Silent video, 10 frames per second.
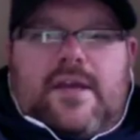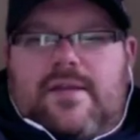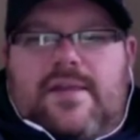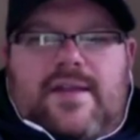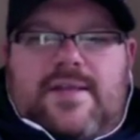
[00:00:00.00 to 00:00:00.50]

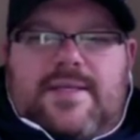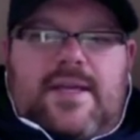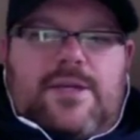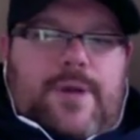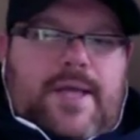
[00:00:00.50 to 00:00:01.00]
that's
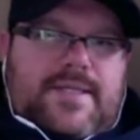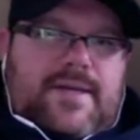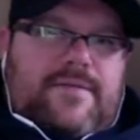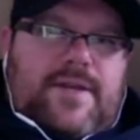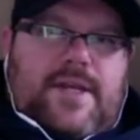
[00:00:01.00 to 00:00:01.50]

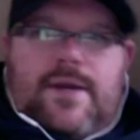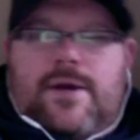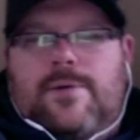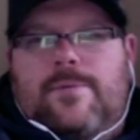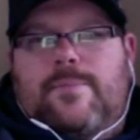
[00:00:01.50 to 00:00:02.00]
interesting,
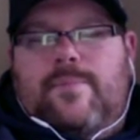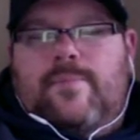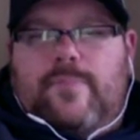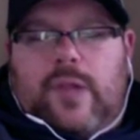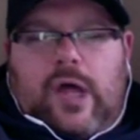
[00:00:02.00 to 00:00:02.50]
video,
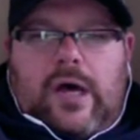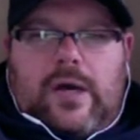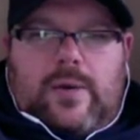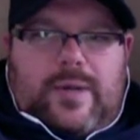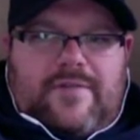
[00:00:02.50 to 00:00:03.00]

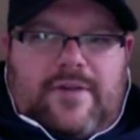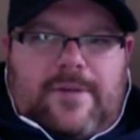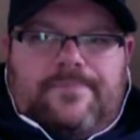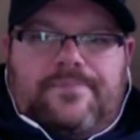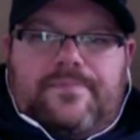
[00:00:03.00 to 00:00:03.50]
blog, whatever.
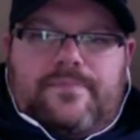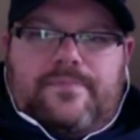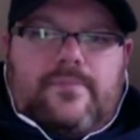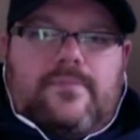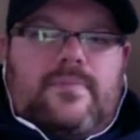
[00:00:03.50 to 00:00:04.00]

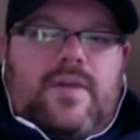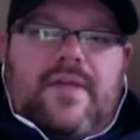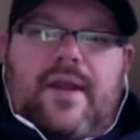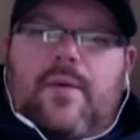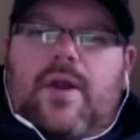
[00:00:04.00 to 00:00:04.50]

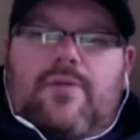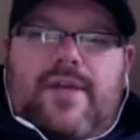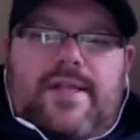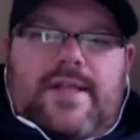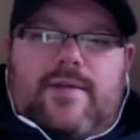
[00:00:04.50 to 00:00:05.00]
that I want to
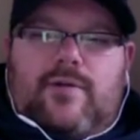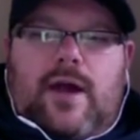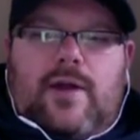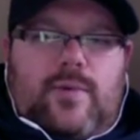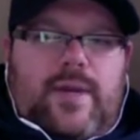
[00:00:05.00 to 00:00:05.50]
read later
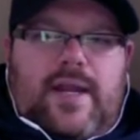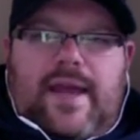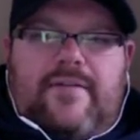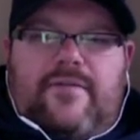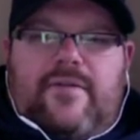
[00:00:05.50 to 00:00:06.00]
on or when I
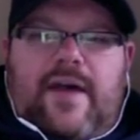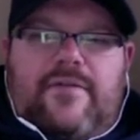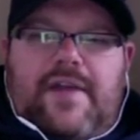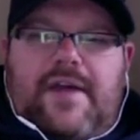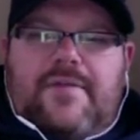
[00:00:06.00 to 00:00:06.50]
have
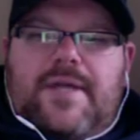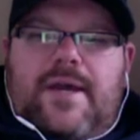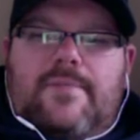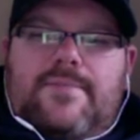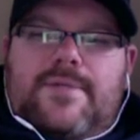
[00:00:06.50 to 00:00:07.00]

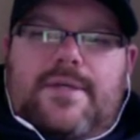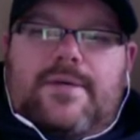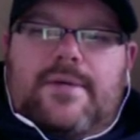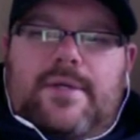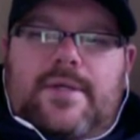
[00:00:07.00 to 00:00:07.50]
downtime.
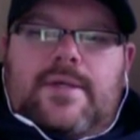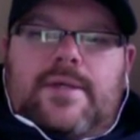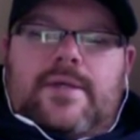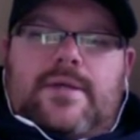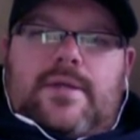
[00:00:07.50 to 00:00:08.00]
So
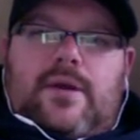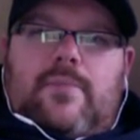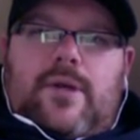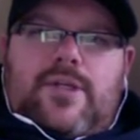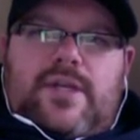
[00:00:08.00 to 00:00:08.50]
there are a
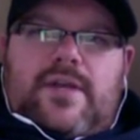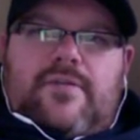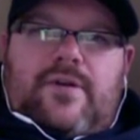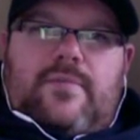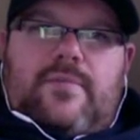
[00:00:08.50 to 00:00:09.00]
bunch of
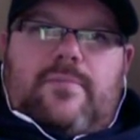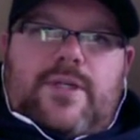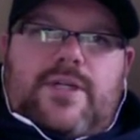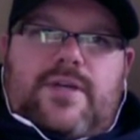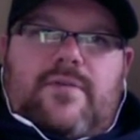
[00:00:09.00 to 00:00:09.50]

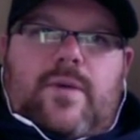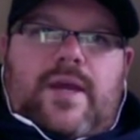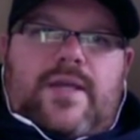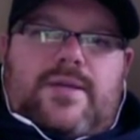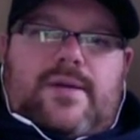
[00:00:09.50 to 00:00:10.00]
different
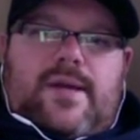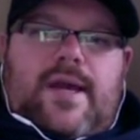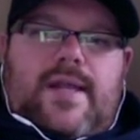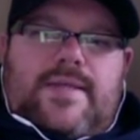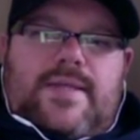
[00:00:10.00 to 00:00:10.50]
ways you can
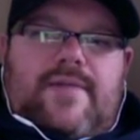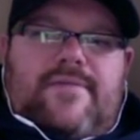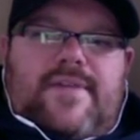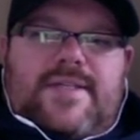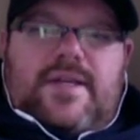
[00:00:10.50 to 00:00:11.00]
kind of
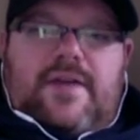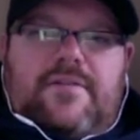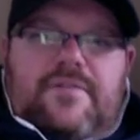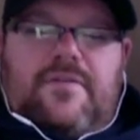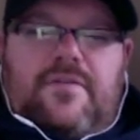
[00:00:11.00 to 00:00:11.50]
save this stuff